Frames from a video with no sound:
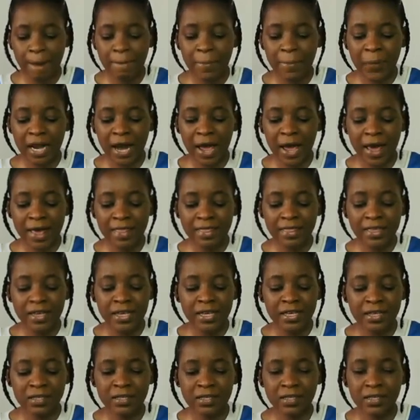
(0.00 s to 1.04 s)
but
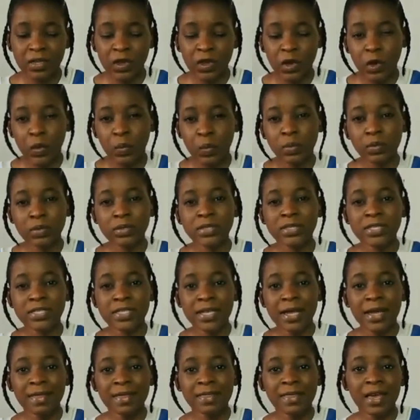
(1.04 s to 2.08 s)
others will
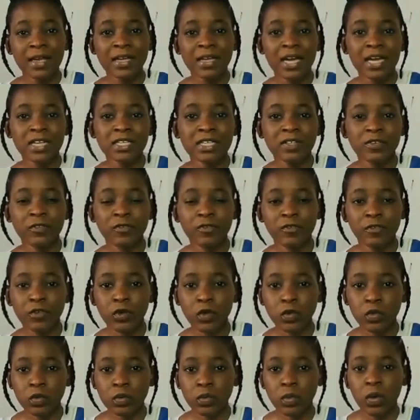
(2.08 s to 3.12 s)
say they just
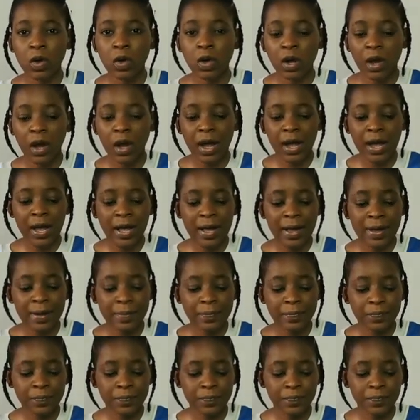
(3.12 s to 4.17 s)
feel
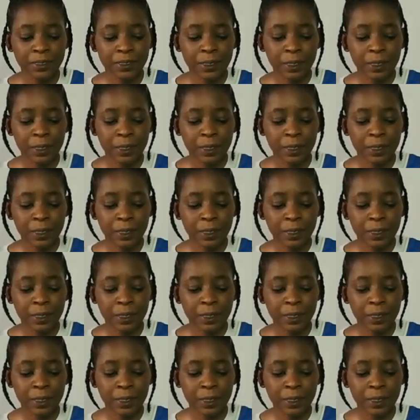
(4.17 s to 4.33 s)
um,